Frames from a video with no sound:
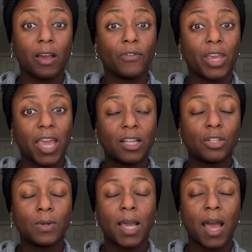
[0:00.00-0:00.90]
If you can't
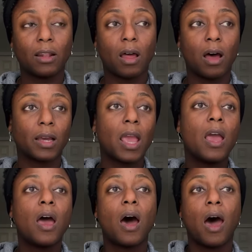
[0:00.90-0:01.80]
do a catalog,
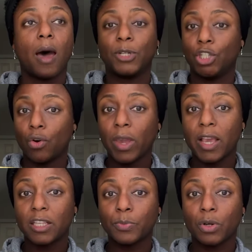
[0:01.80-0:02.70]
a
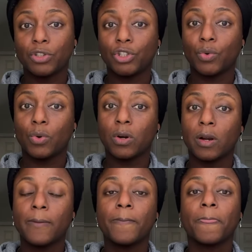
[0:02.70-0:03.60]
showcase
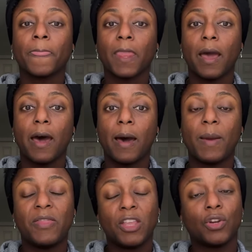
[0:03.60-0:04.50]
brochure,
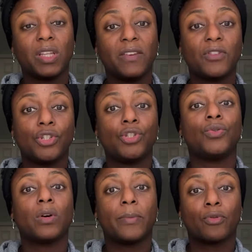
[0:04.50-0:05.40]
and then you can even
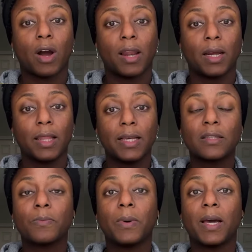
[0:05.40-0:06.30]
do a product
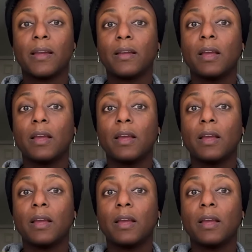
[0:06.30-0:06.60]
list. But